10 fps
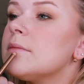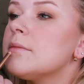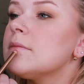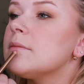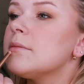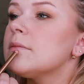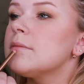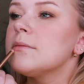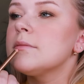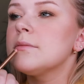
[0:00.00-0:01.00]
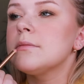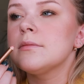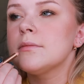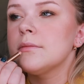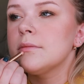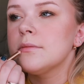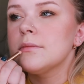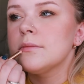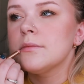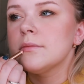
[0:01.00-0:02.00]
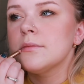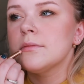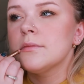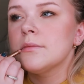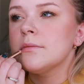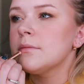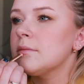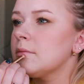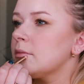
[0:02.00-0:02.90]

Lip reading: (silence)